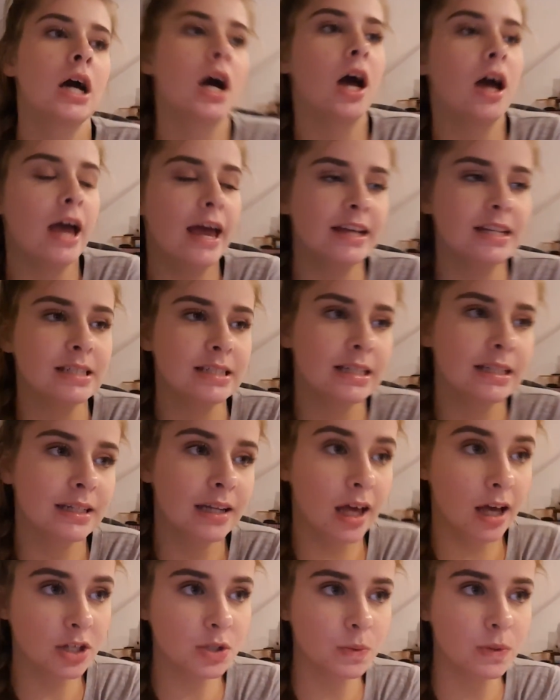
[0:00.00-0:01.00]
edited
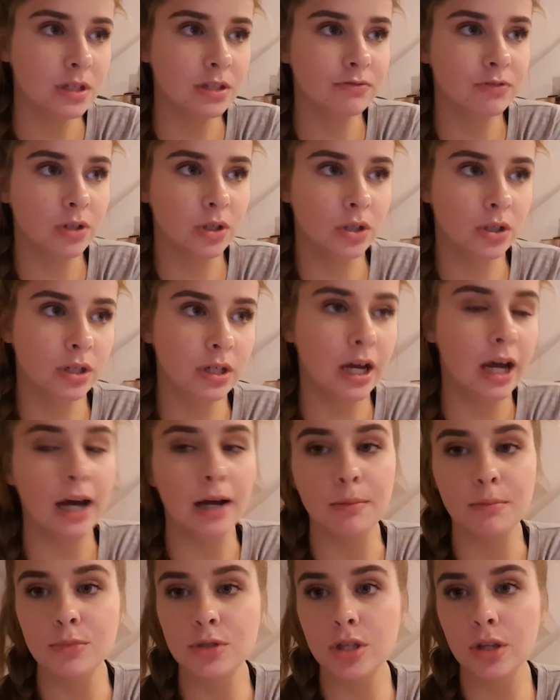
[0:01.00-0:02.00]
last week's
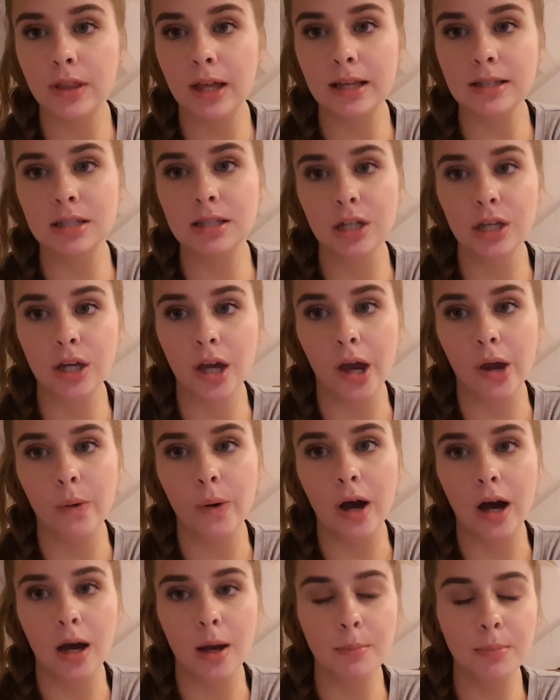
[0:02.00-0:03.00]
vlog, so that's gonna go
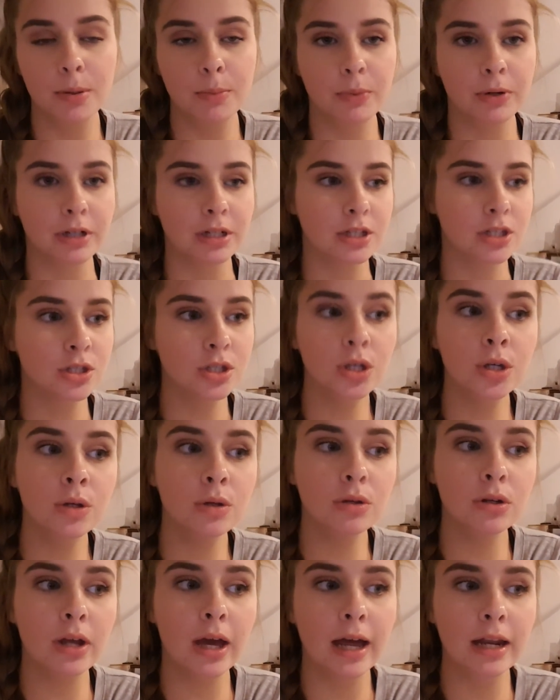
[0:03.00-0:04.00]
up pretty
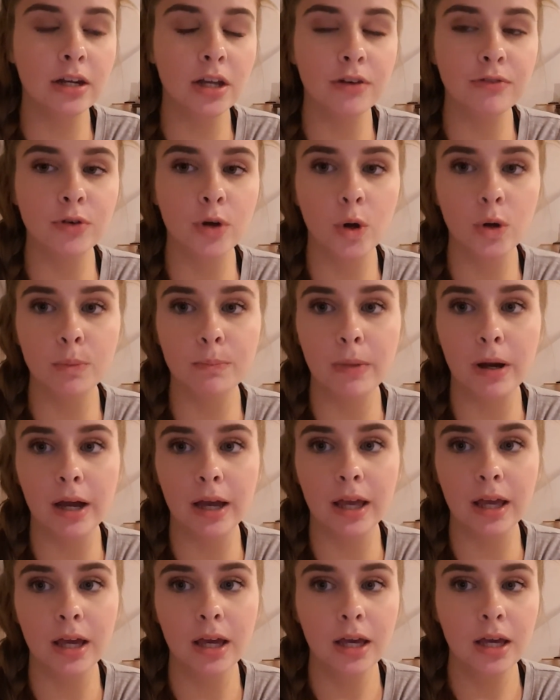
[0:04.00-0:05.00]
soon. And I've got
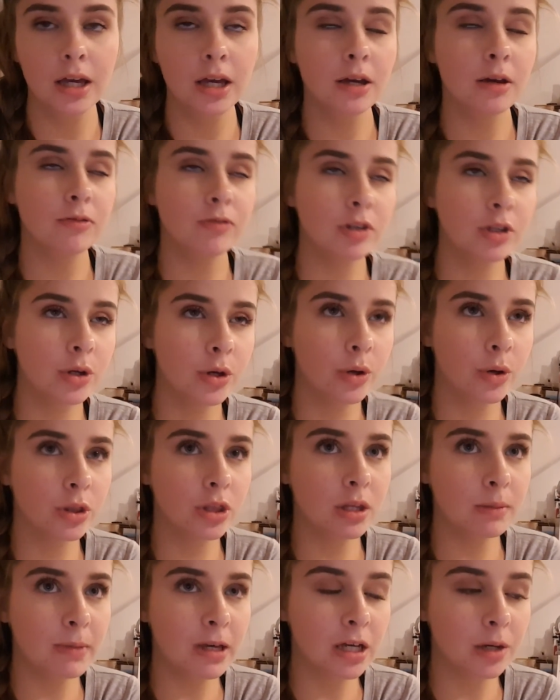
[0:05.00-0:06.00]
my video on
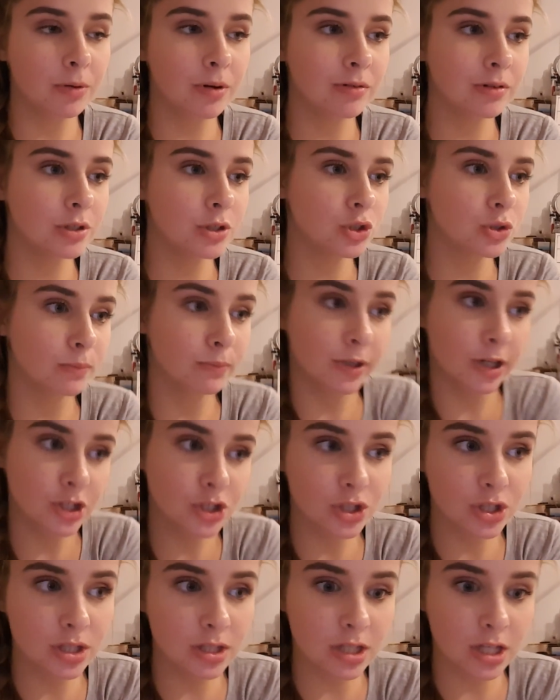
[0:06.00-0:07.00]
the Make It Revolution
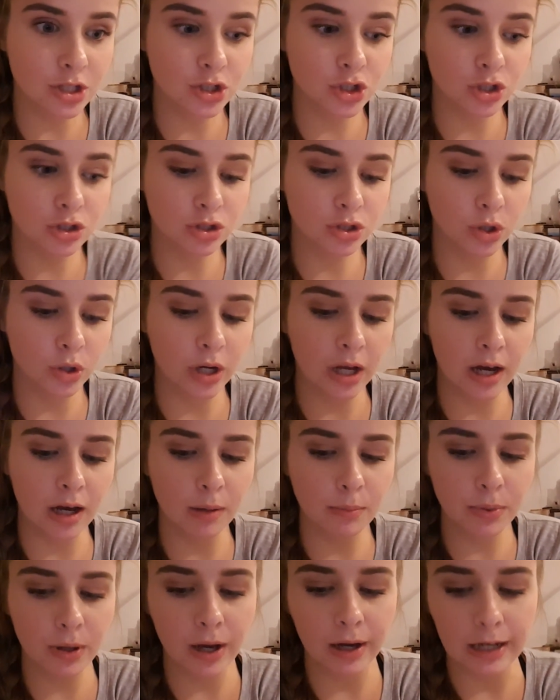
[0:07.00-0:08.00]
brushes has just gone
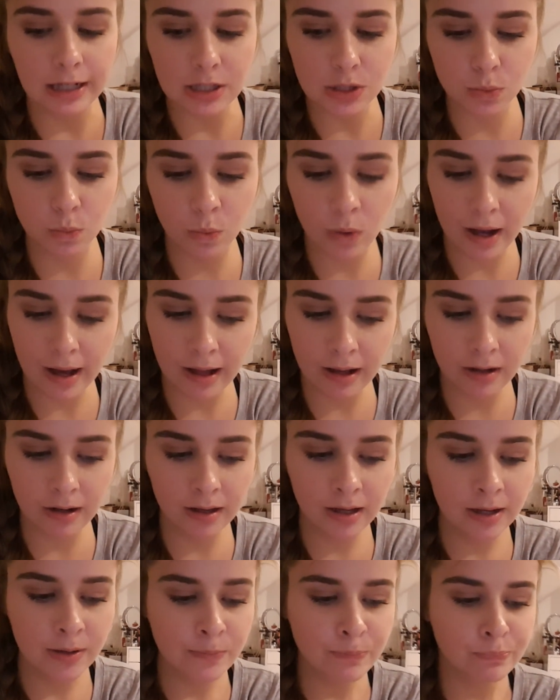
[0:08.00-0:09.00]
up as well,
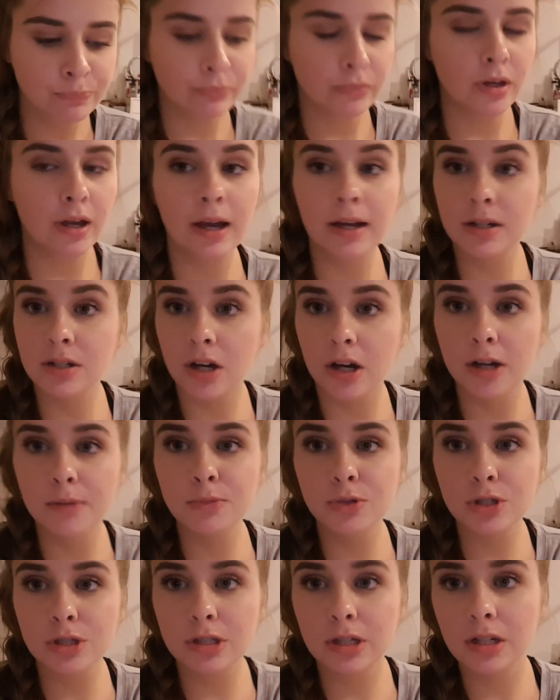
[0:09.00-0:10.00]
and I'm
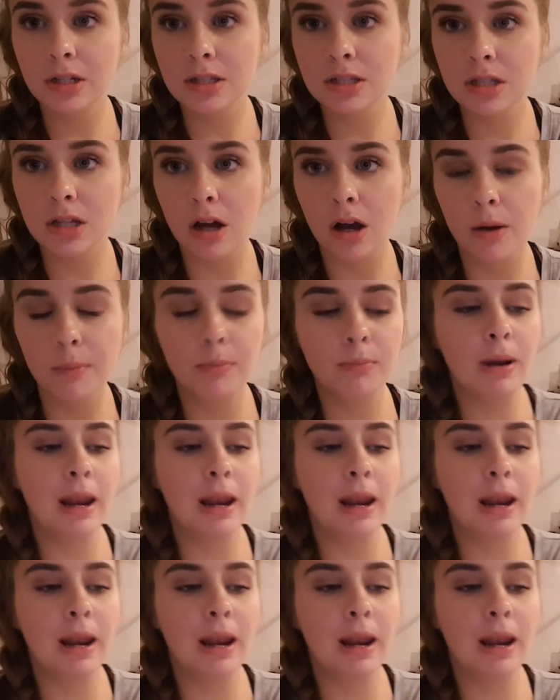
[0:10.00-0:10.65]
just gonna start